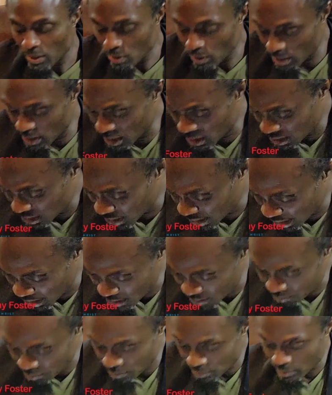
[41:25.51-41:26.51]
But this is
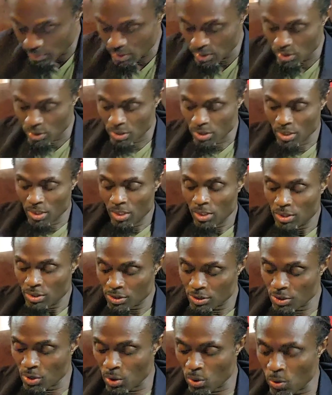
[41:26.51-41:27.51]
it.
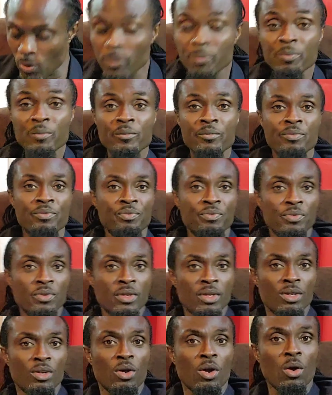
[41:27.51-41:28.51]
So,
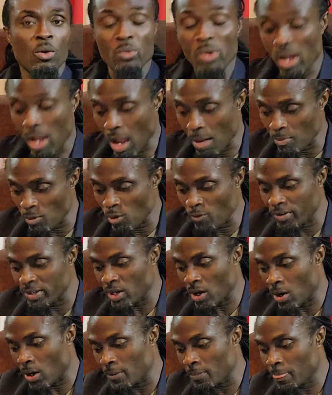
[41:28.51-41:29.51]
we are
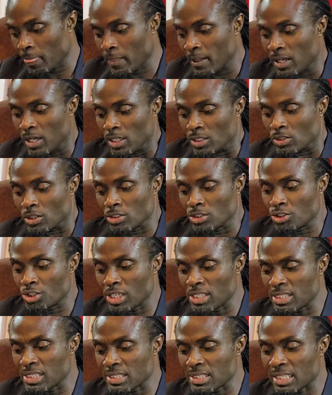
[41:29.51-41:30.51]
moving on. Then
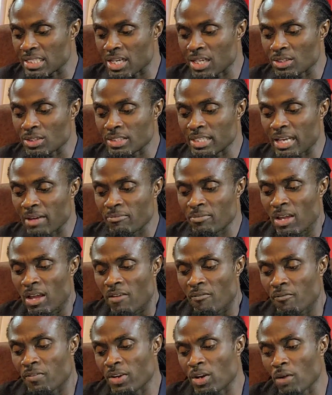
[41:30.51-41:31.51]
Jesus said unto them,
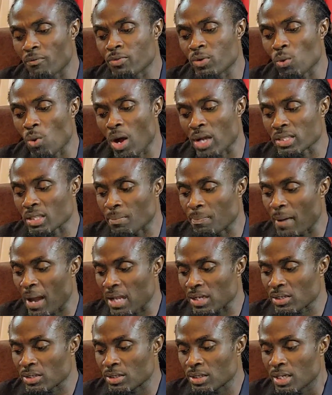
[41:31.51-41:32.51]
Fill up the water
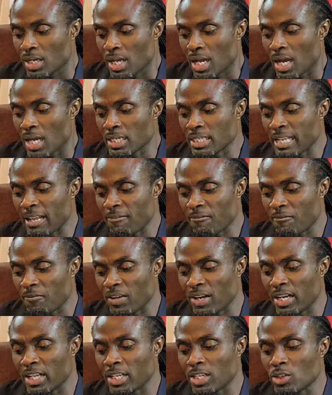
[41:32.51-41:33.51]
pot. And they
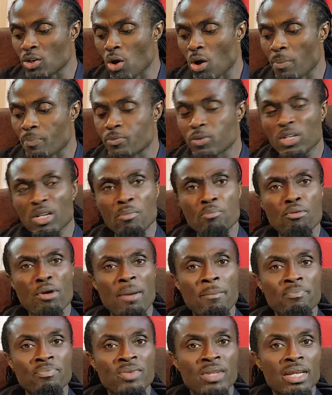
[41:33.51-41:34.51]
fill it up to the
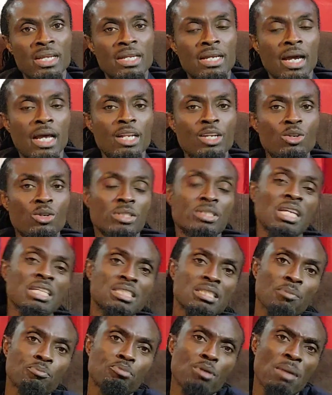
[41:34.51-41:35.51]
brim. Hallelujah.
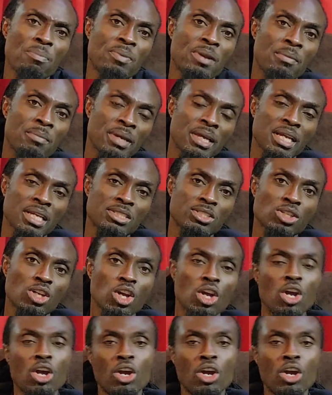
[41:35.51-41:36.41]
That's the problem is.